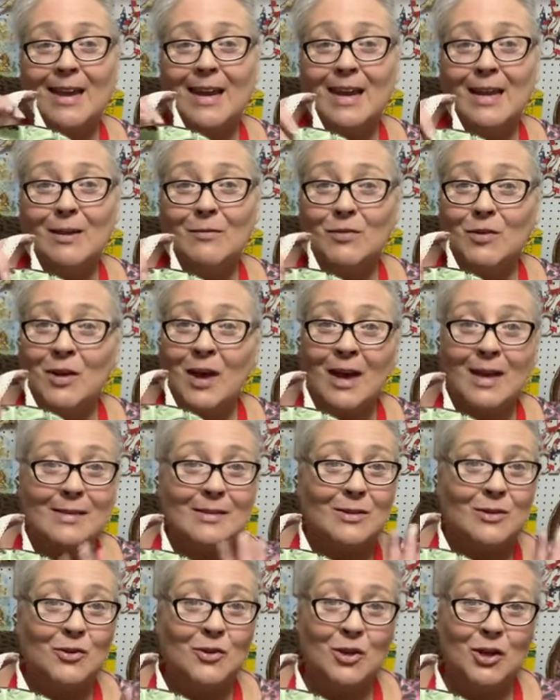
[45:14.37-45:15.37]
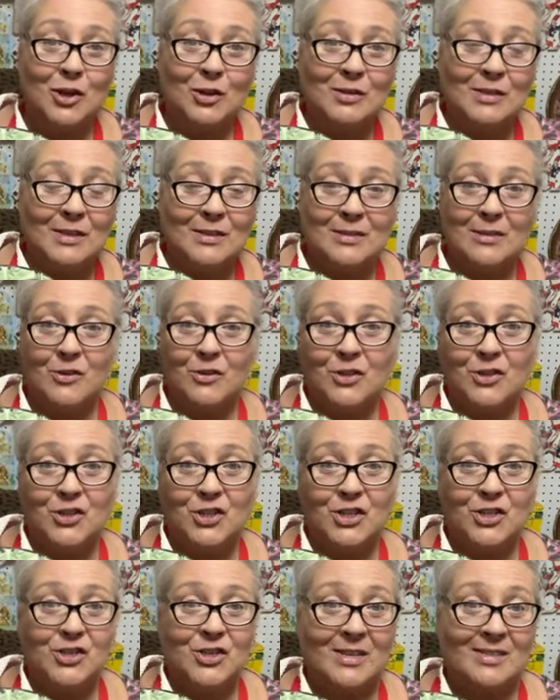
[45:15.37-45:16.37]
Again, if you guys are new to Sonia
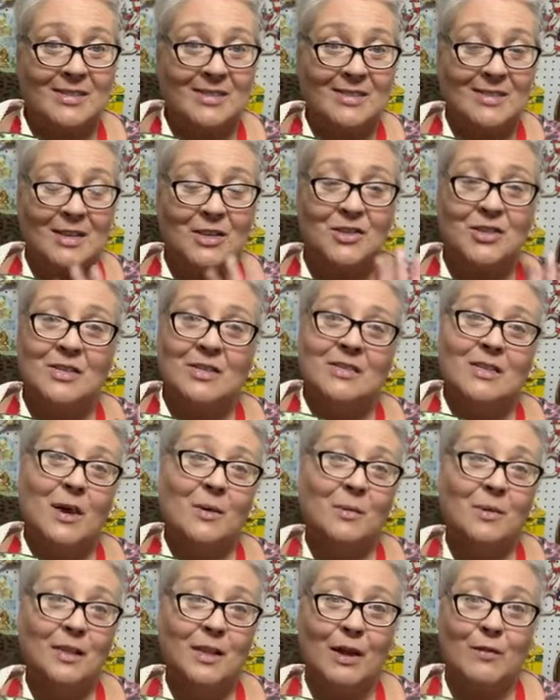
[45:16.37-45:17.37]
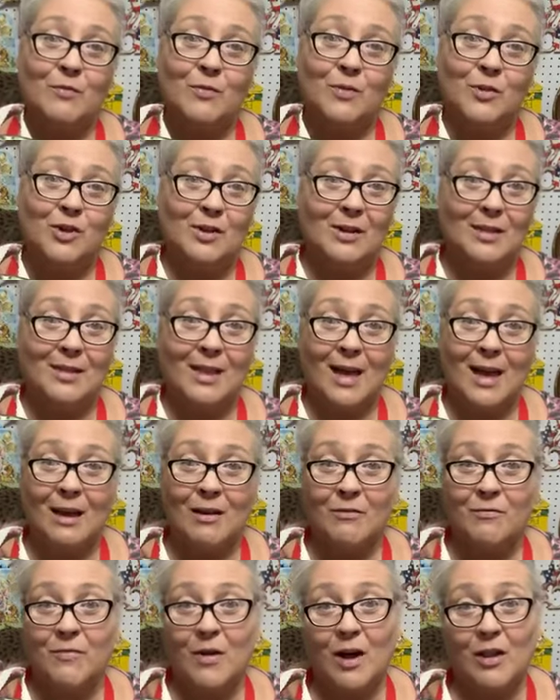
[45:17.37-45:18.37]
She Shares Sensations, I would love for you to
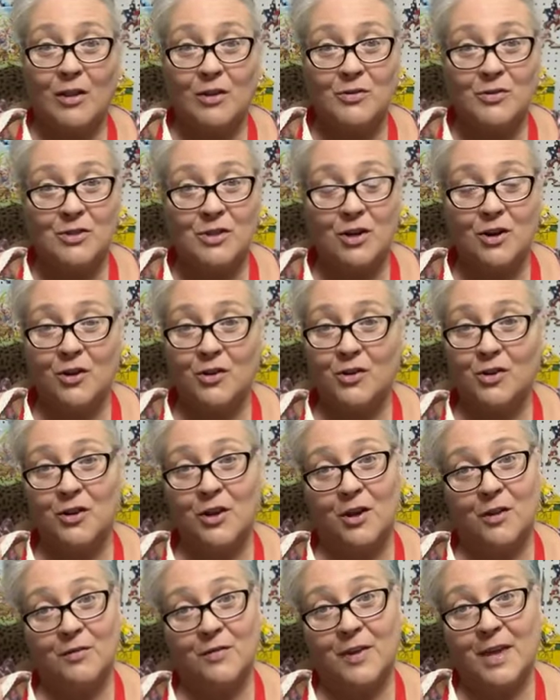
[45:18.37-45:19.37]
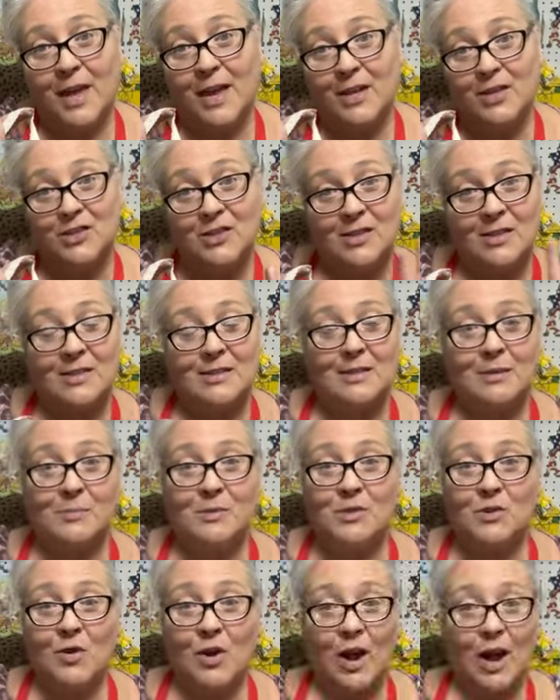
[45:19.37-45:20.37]
like, follow, turn on your notifications,
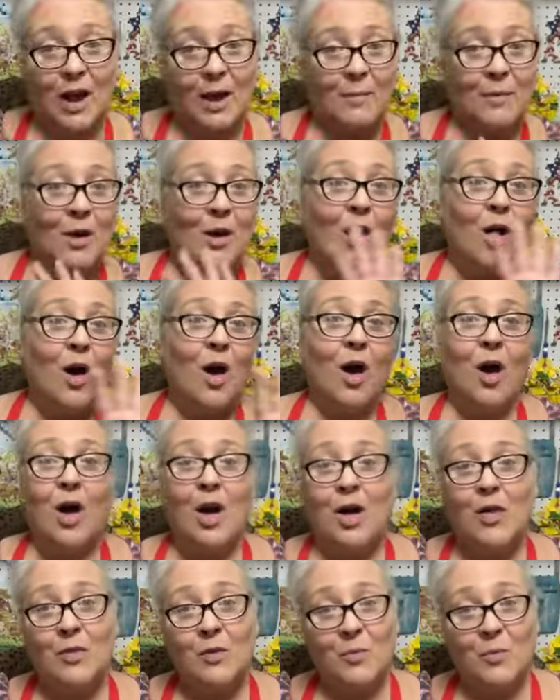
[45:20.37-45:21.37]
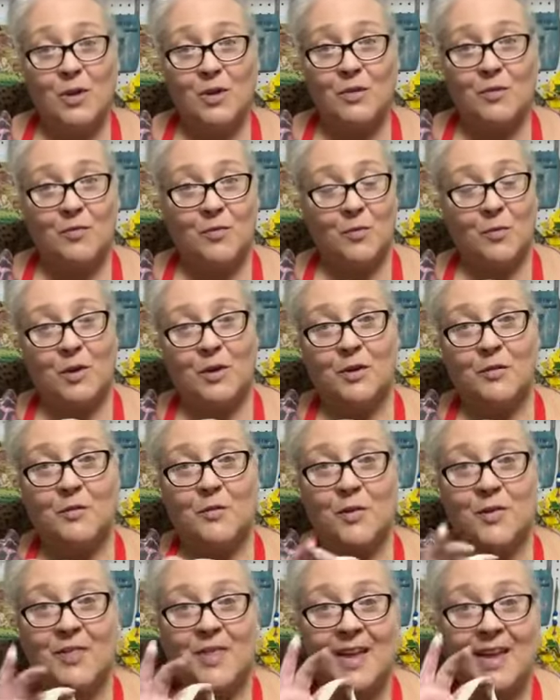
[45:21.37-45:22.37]
subscribe, all the wonderful,
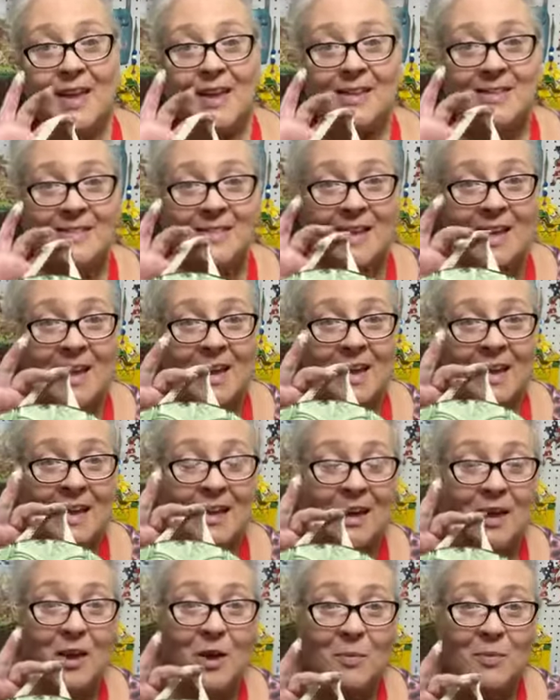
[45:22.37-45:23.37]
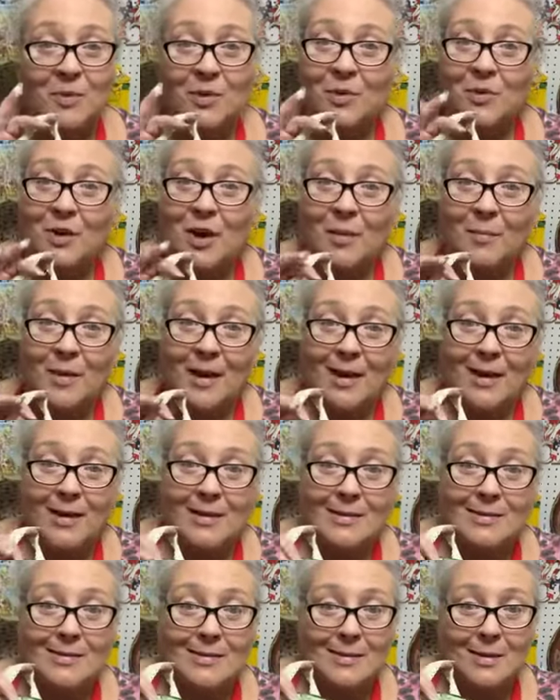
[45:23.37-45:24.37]
wonderful things. And I hope that you'll come back
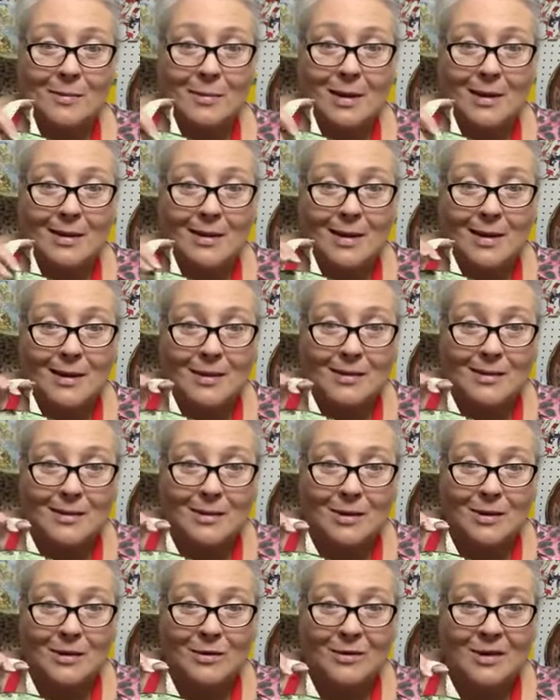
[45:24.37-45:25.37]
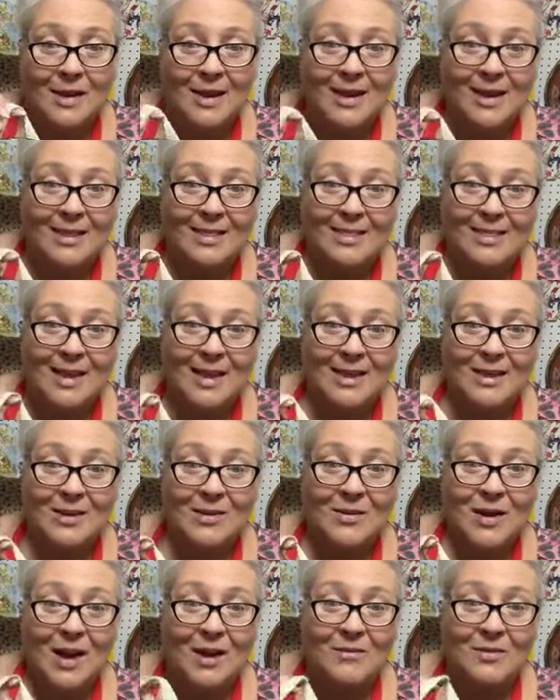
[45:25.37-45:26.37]
and see me again soon.
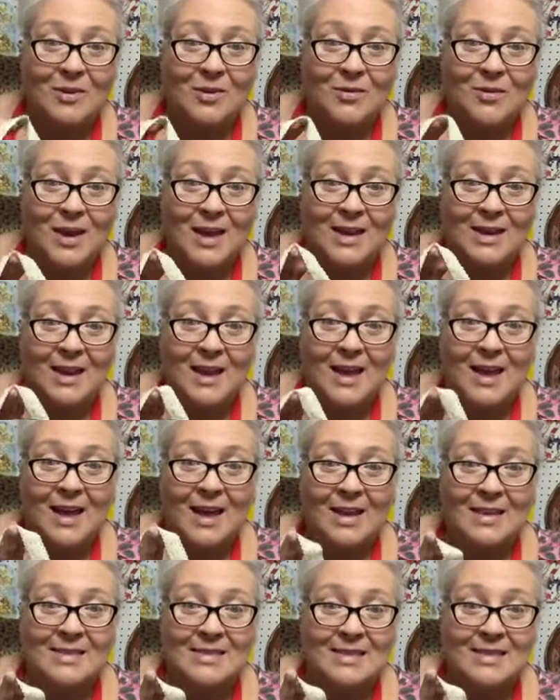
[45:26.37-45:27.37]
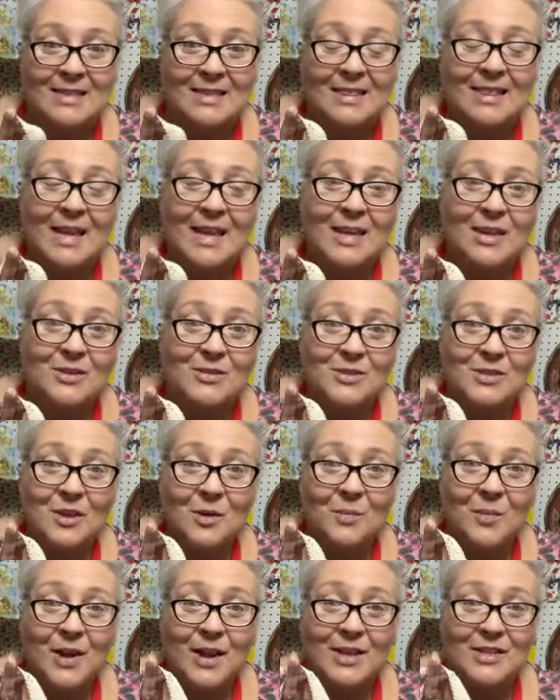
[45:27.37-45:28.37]
Thank you. Have a great night. Thank you
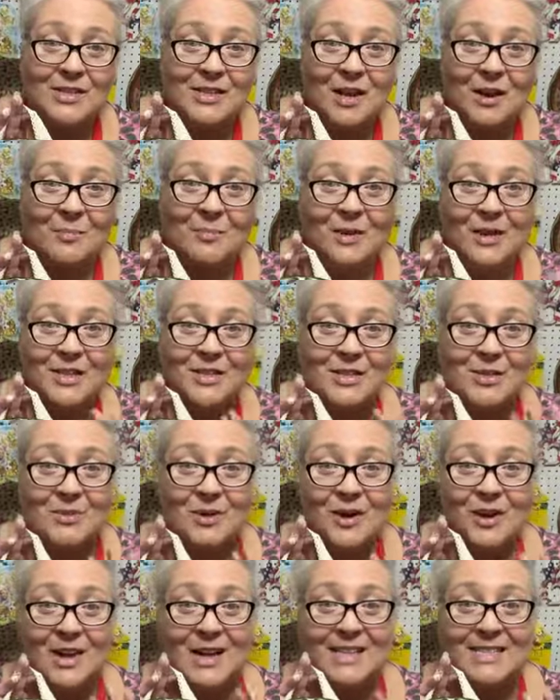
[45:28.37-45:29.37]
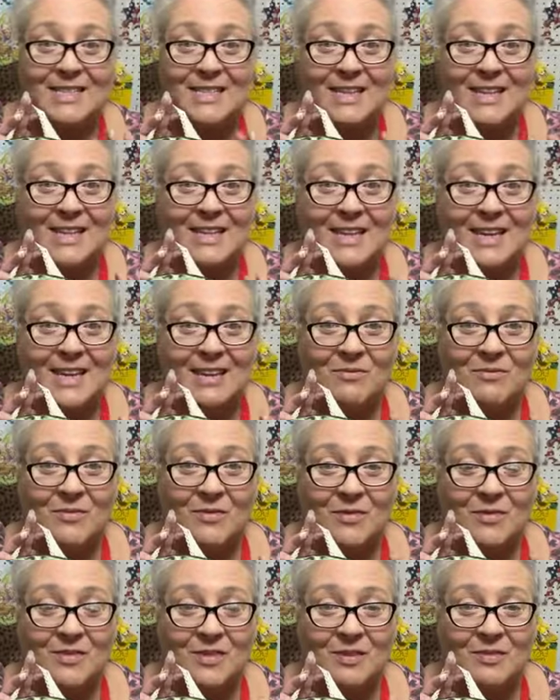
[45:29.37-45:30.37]
so much. God bless you all. I'll see you again.
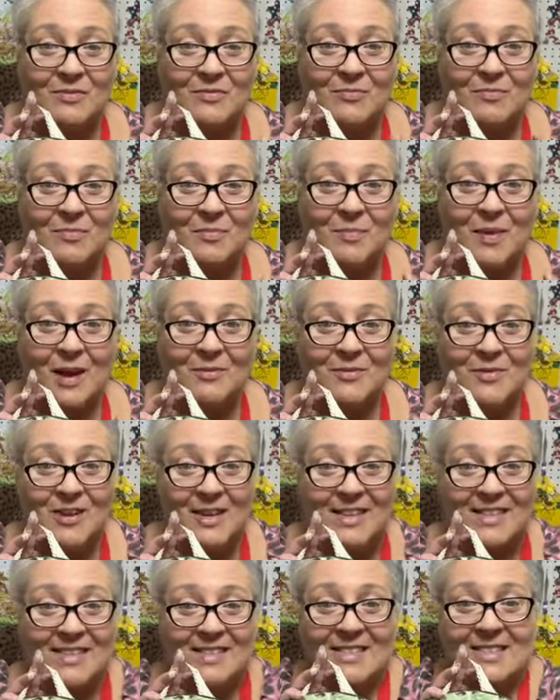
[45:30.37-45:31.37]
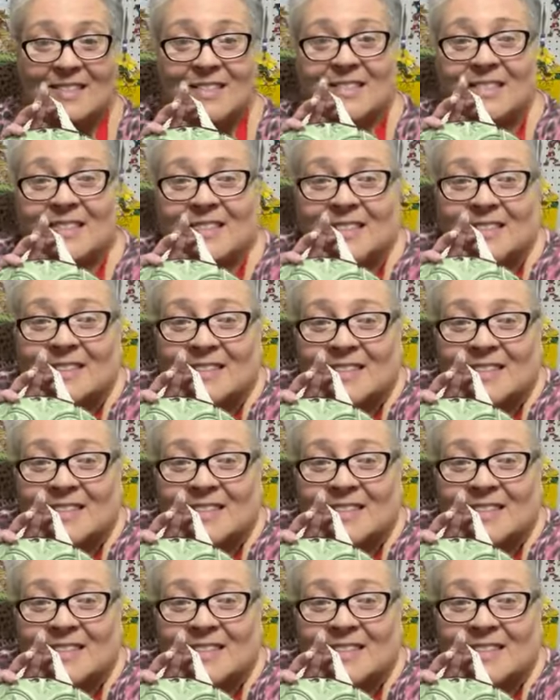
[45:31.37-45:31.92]
Bye, friends.